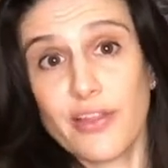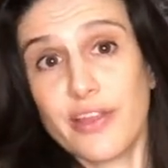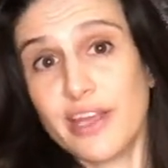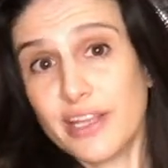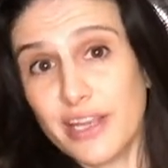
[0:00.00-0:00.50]

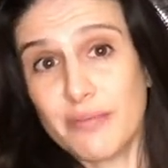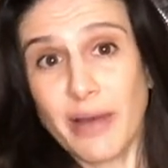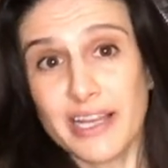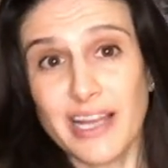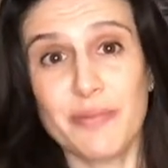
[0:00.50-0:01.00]
it
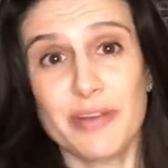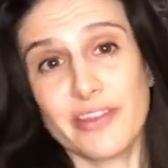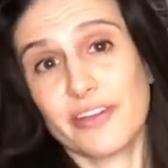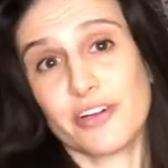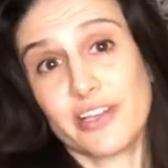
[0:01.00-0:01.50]
might not be that
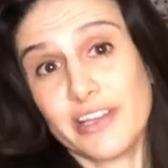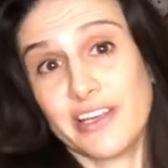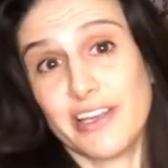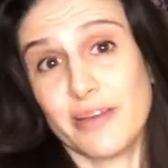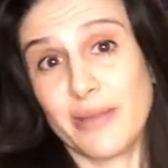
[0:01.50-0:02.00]
they're
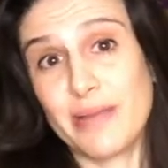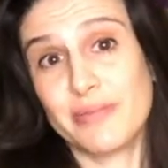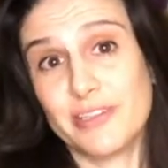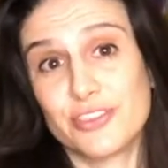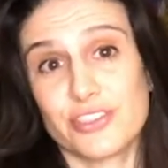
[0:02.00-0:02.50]
cliquey. It might
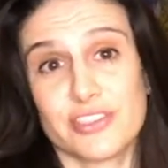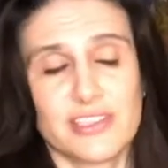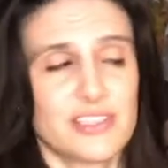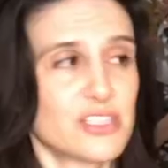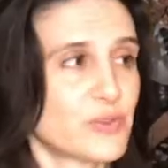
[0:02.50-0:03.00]
be just that
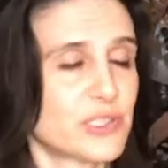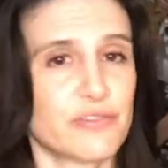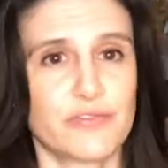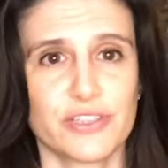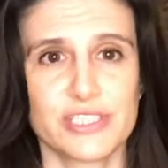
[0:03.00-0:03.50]
this was the
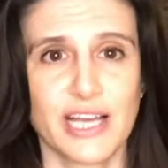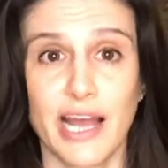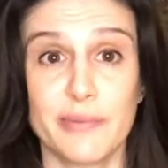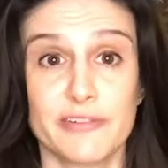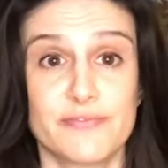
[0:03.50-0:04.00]
first
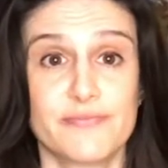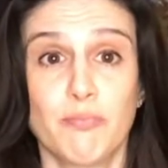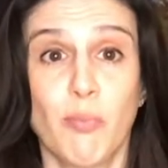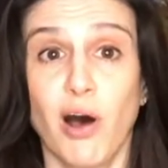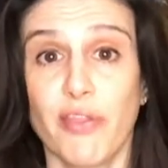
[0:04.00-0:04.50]
time in
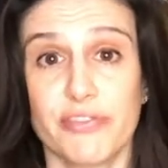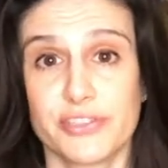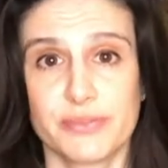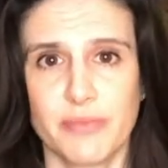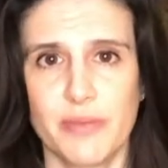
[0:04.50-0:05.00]

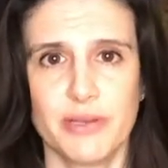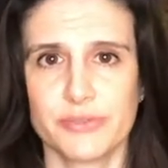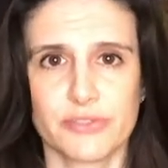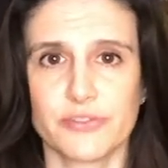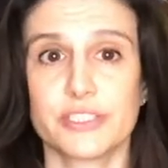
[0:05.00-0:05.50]
months, maybe it was
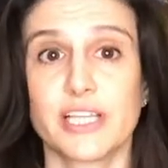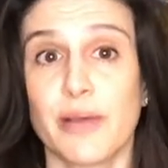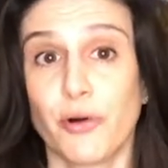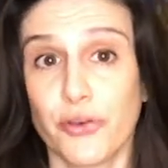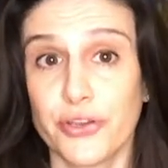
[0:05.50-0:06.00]
the first
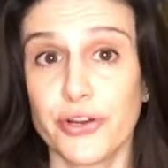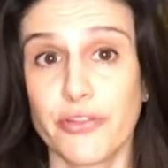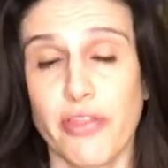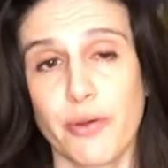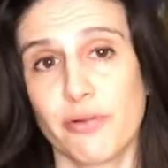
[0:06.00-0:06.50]
time all year
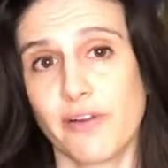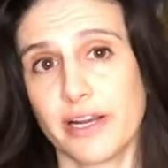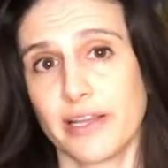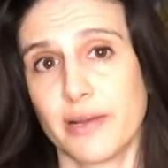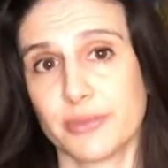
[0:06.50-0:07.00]
that they were
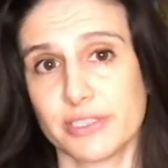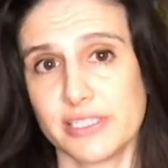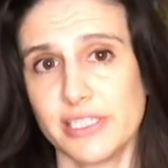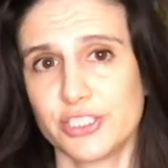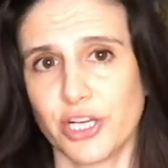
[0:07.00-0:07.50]
finally able to
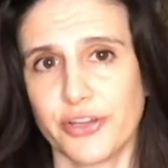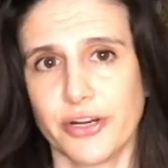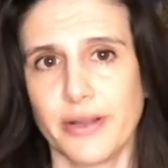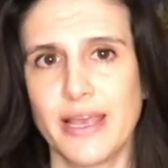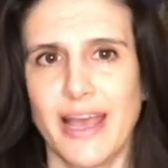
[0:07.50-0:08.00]
see each
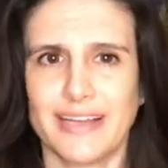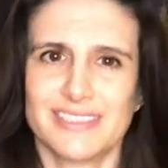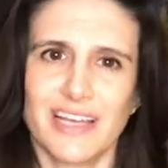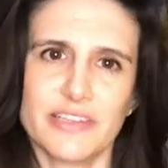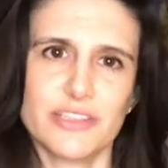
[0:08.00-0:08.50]
other. And it's
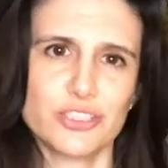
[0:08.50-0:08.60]
not that they're